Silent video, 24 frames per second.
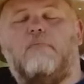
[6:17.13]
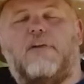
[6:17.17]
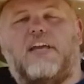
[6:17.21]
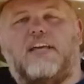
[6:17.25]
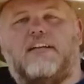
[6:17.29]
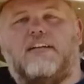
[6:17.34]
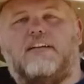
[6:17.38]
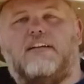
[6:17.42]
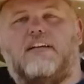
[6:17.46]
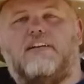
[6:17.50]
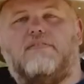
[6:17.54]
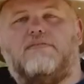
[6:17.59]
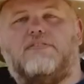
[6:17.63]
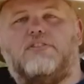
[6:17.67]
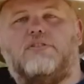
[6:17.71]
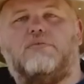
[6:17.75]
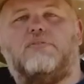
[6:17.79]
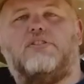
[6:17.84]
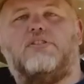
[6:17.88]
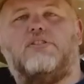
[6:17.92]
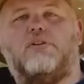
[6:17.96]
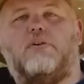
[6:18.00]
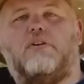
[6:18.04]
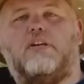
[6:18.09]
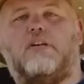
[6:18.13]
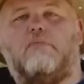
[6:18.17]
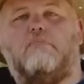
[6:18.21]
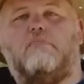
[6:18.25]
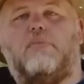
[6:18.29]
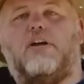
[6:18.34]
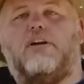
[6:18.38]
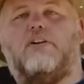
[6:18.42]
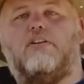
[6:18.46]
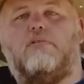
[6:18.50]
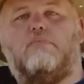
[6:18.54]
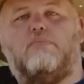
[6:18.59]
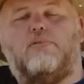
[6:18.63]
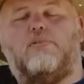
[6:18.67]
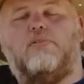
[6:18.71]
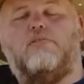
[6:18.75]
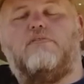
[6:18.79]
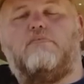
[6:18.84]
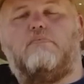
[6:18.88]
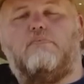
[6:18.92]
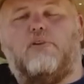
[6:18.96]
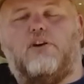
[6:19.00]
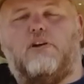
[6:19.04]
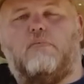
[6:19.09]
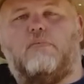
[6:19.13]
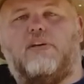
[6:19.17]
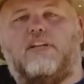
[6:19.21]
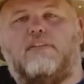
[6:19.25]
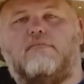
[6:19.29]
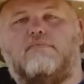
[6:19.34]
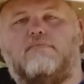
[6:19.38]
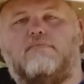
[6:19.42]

man enough to enjoy a barrel proof bourbon.